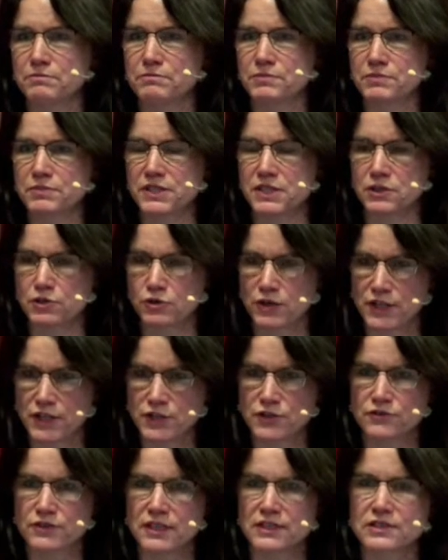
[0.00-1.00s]

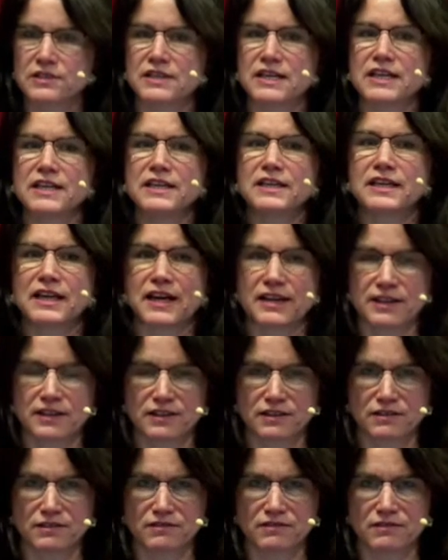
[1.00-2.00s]
situation that they
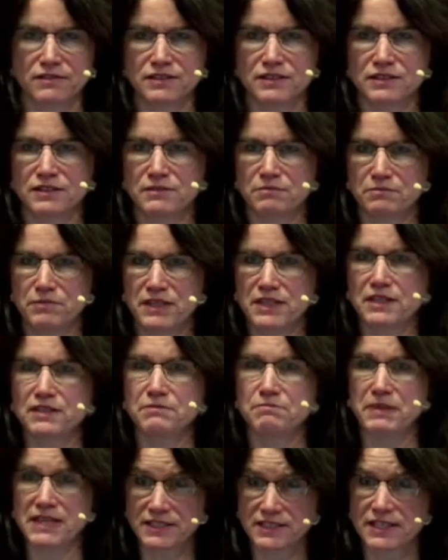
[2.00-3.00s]
can be
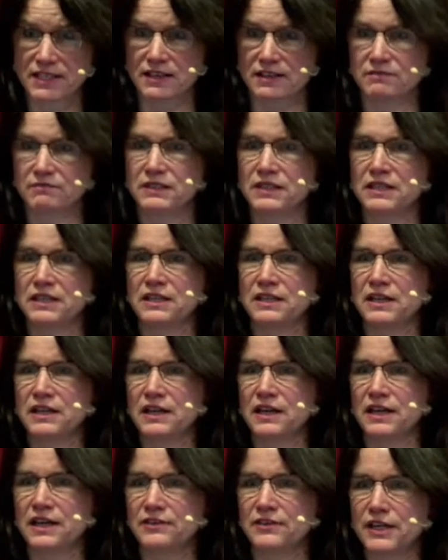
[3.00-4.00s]
better,
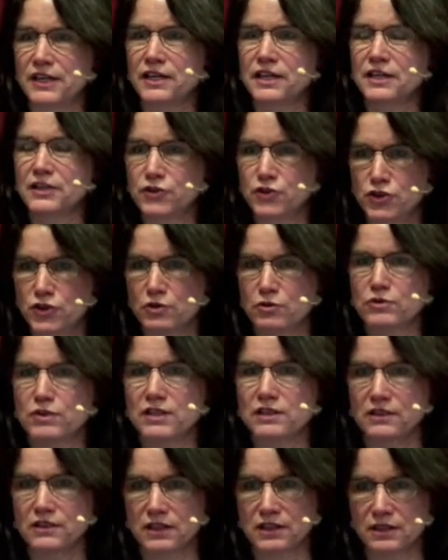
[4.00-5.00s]
and they can show
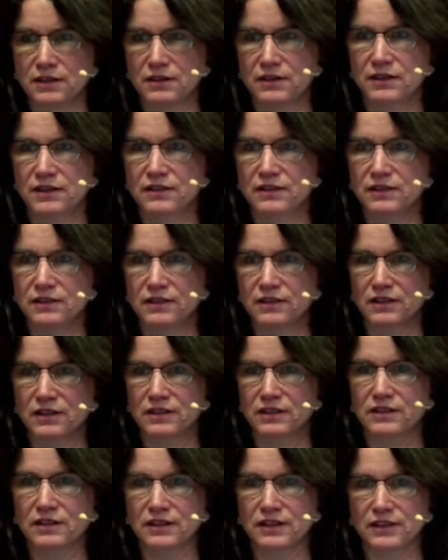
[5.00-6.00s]
that
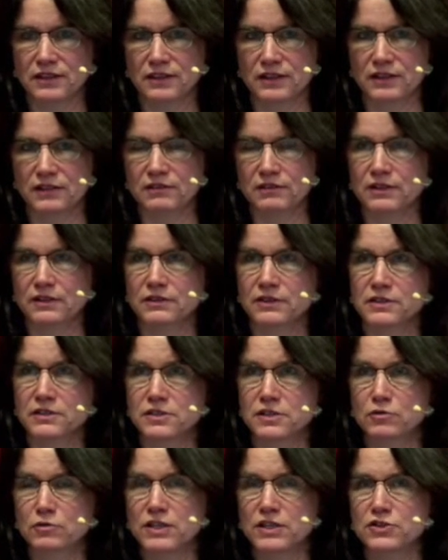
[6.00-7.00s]
that the
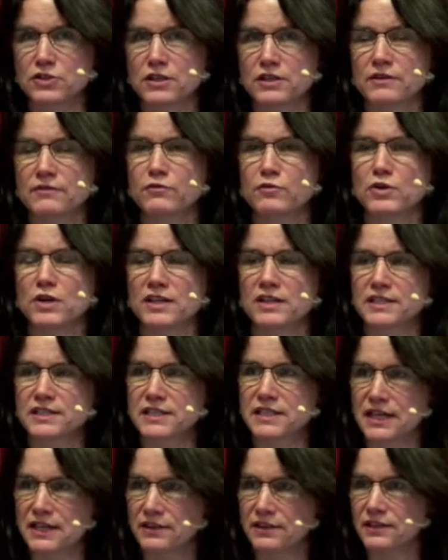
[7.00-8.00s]
Estonian children would
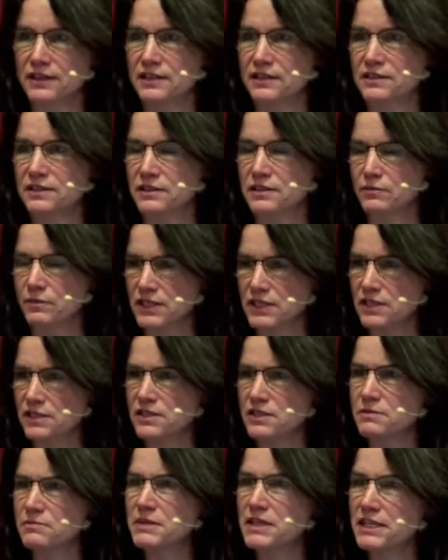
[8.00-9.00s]
understand that what does
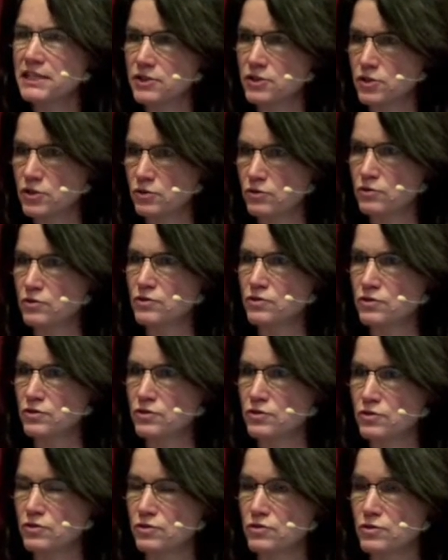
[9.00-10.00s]
it mean to
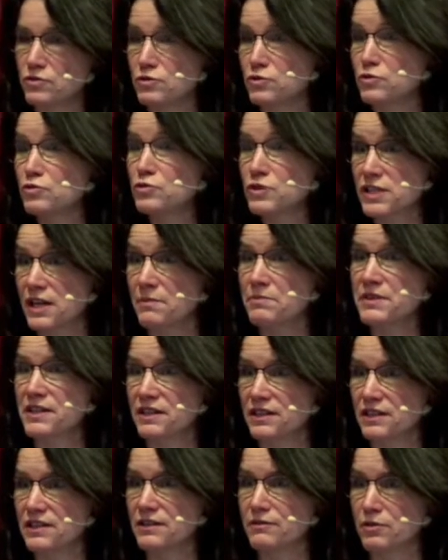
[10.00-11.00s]
do
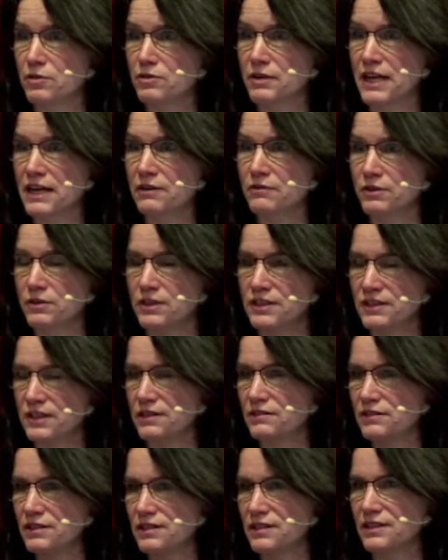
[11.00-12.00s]
something in the wrong language,
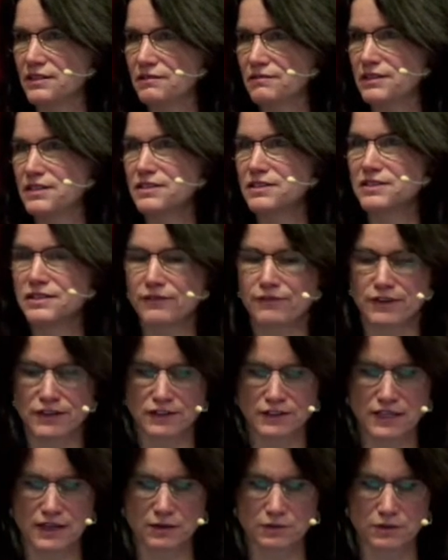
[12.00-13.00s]
in
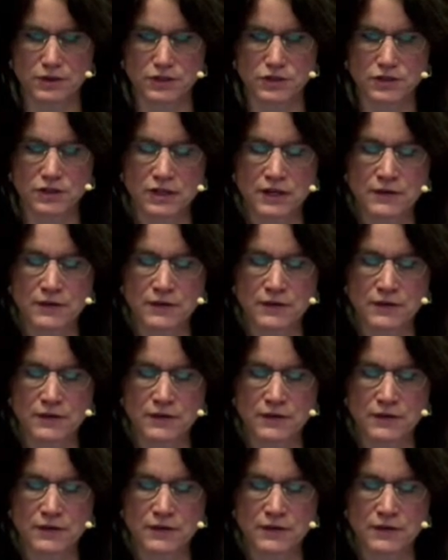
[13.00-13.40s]
different language,